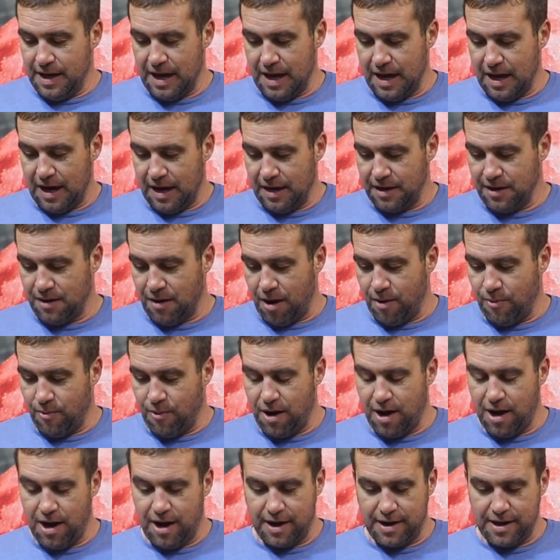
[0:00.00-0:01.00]
and I, you know I
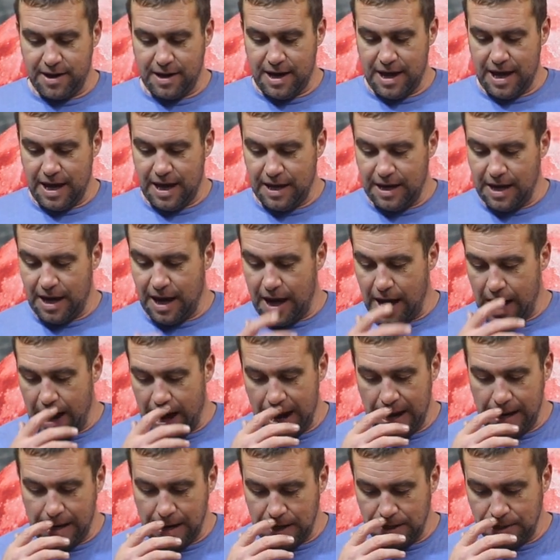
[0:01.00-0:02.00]
walk, and uh,
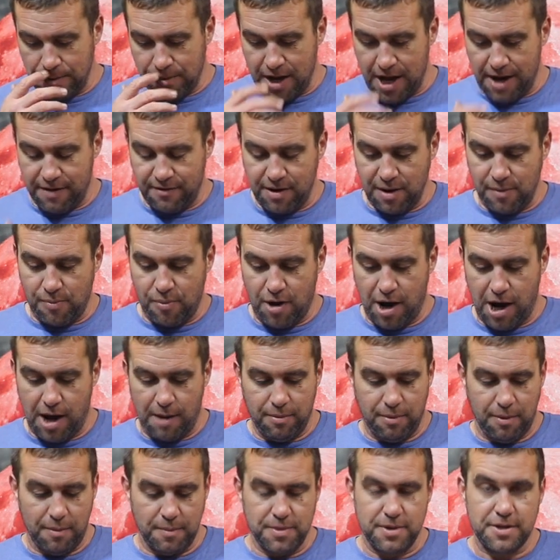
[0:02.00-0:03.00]
I, I don't have any
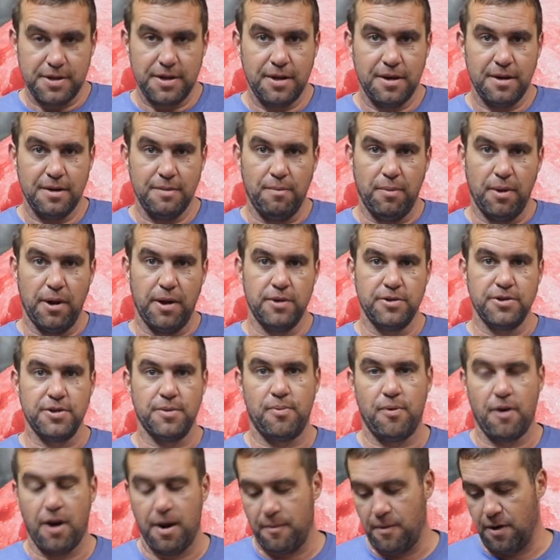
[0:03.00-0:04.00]
problems. But here's
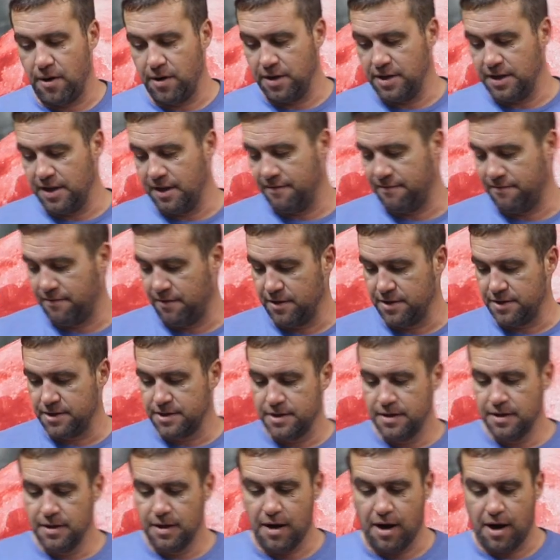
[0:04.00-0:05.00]
the primary
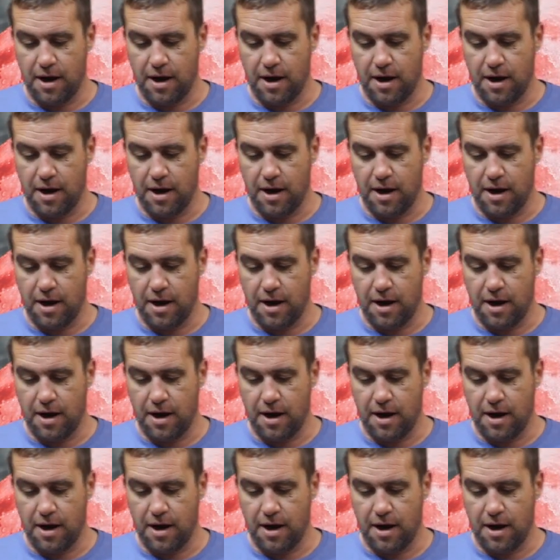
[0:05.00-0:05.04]
difference.